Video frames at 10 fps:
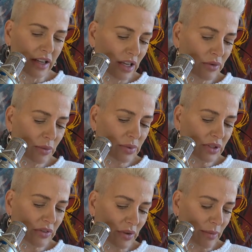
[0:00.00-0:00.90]
he would
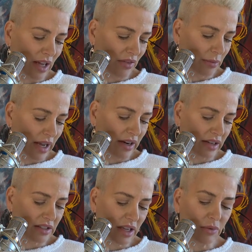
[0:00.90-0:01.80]
believe in
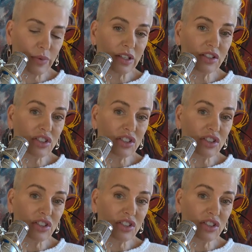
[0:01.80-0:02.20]
mathematics and would